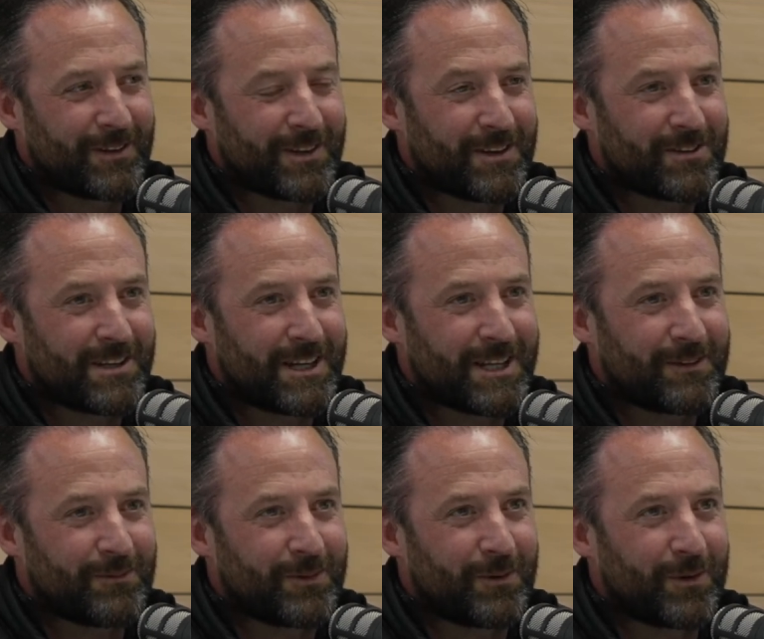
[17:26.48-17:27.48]
Because
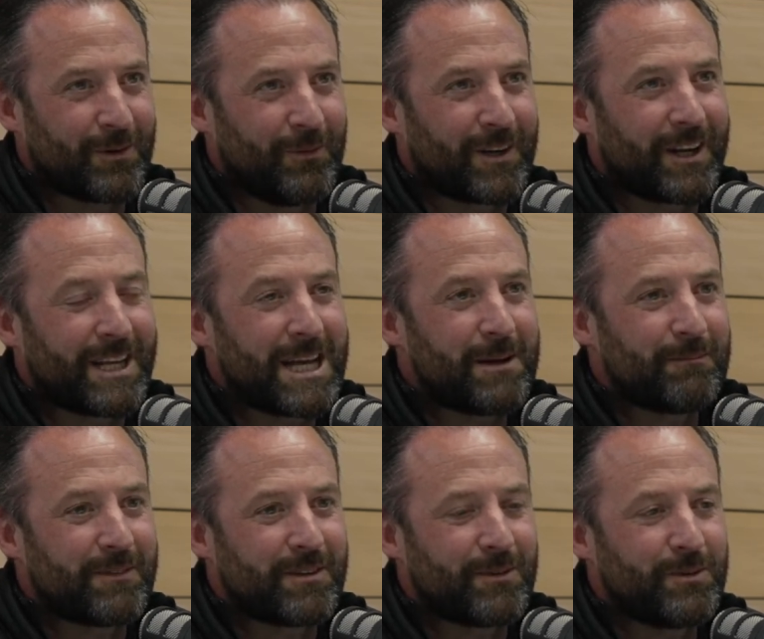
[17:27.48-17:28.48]
we can
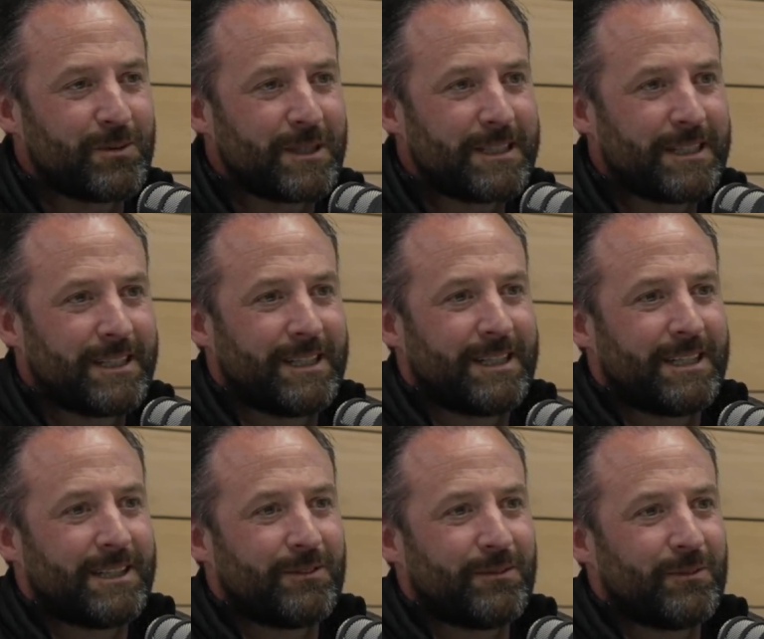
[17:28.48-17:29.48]
aim to,
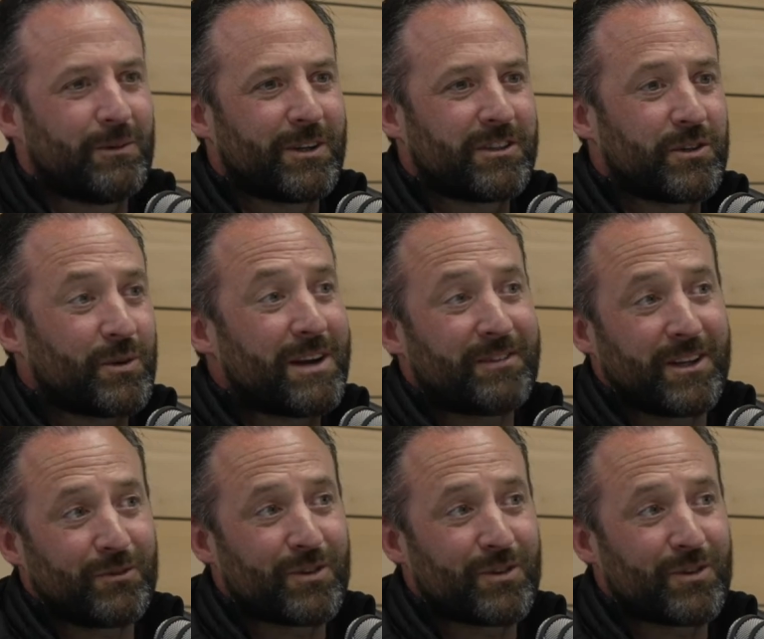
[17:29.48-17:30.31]
we want to do everything